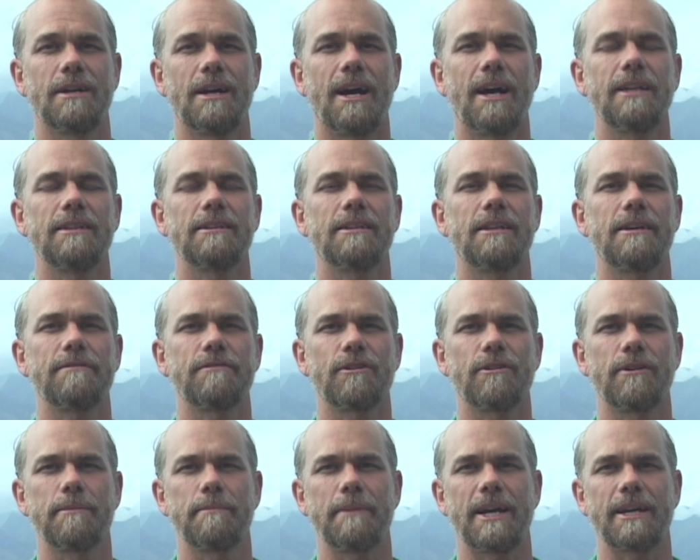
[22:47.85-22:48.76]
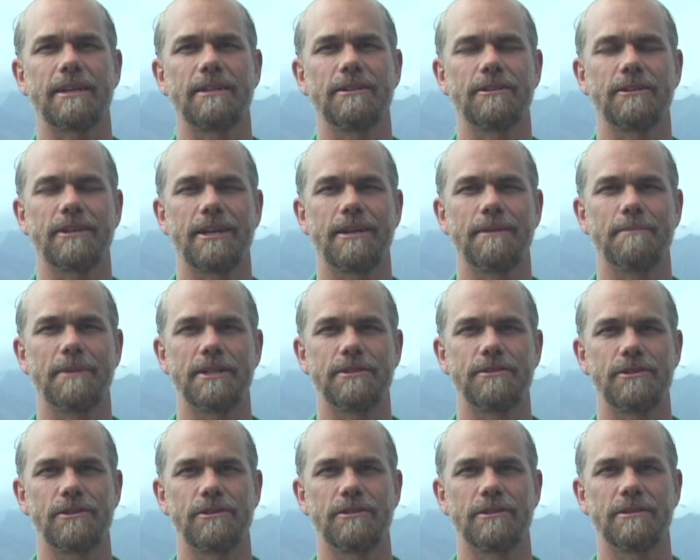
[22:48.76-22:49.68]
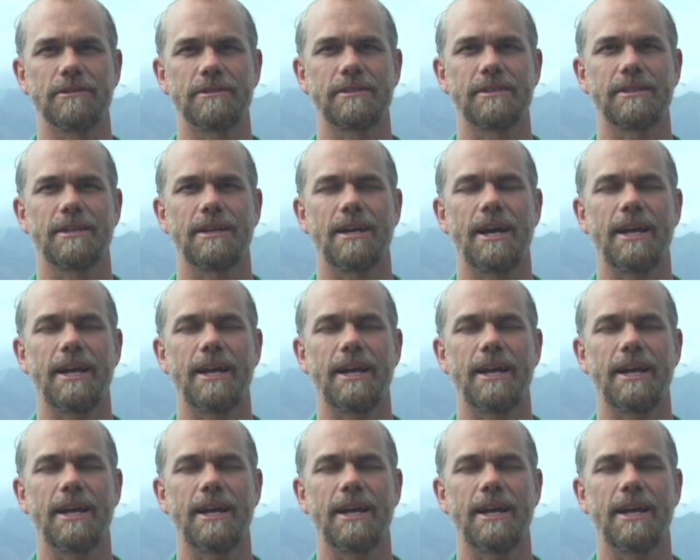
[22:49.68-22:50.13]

I love going back and looking at my journals.